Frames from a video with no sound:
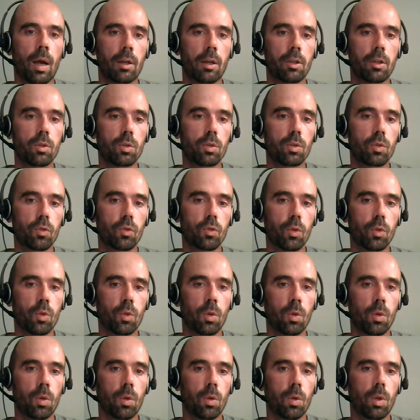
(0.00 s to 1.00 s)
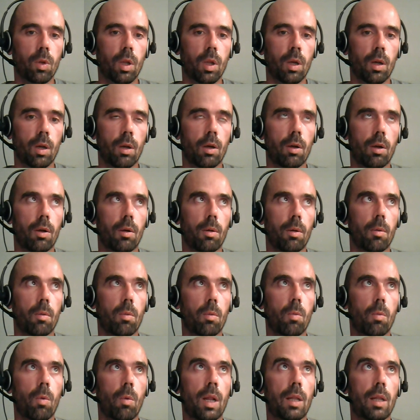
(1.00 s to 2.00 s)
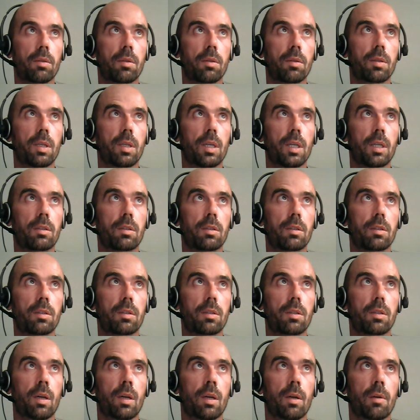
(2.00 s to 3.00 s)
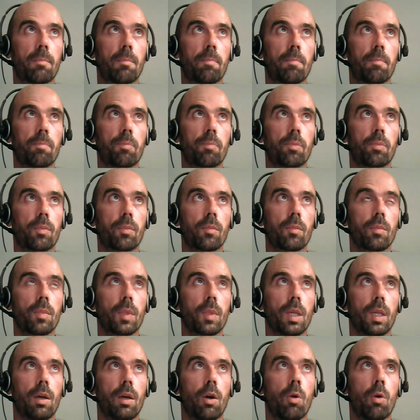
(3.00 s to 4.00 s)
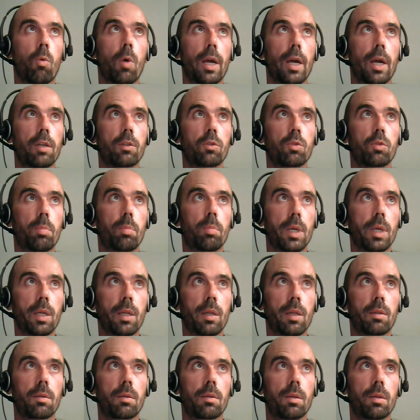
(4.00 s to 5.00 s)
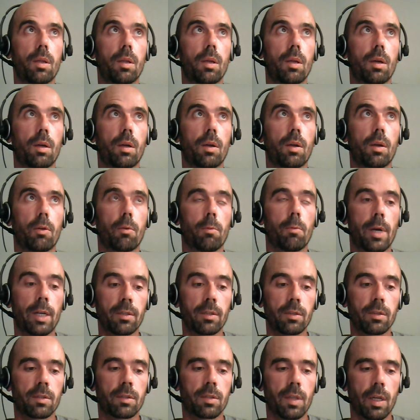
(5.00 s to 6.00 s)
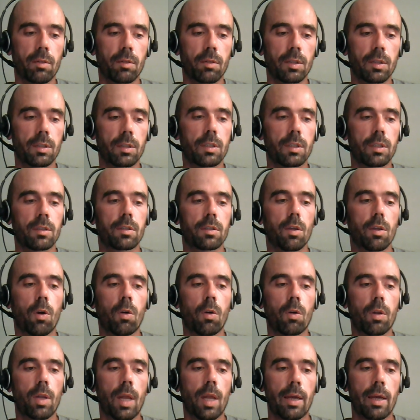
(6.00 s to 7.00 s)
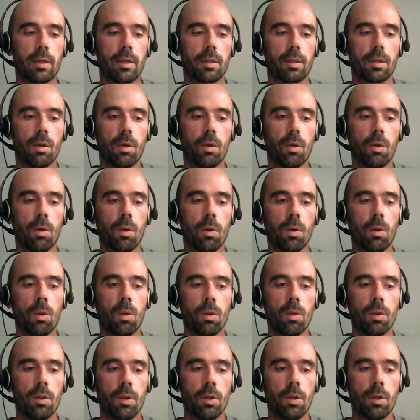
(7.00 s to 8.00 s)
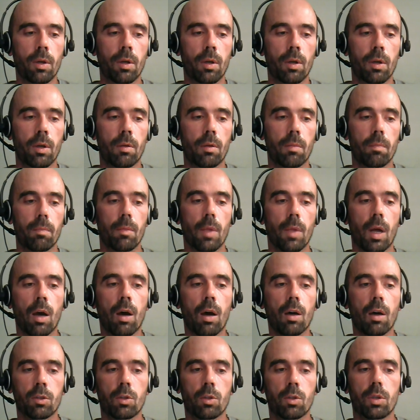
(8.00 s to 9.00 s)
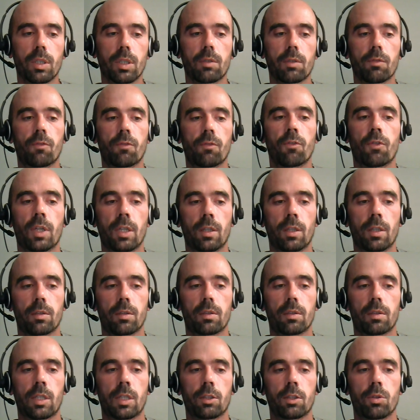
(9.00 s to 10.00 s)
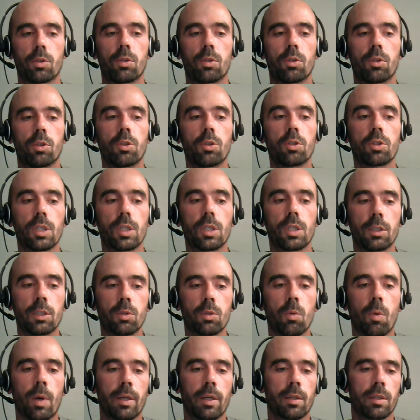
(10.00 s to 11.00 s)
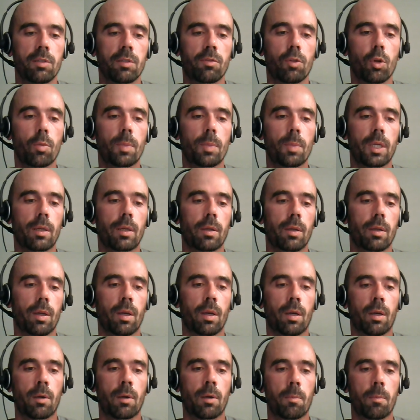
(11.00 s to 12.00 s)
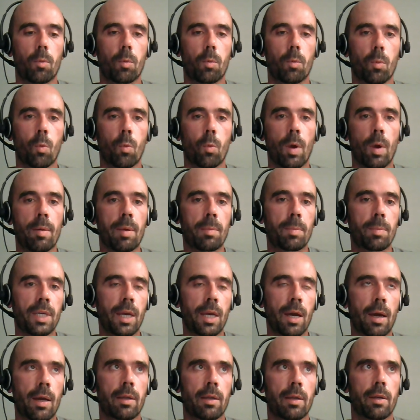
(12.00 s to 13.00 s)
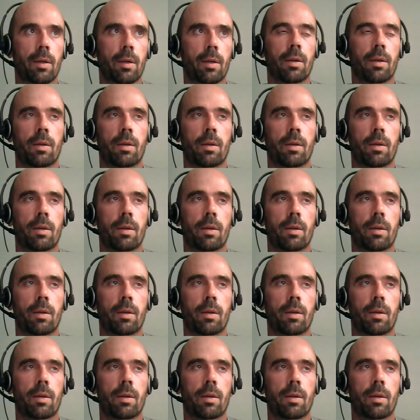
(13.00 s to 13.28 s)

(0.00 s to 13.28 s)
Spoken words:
useful. Well, it's a way to build REST services online. All the hard-coded things that you usually do when developing web API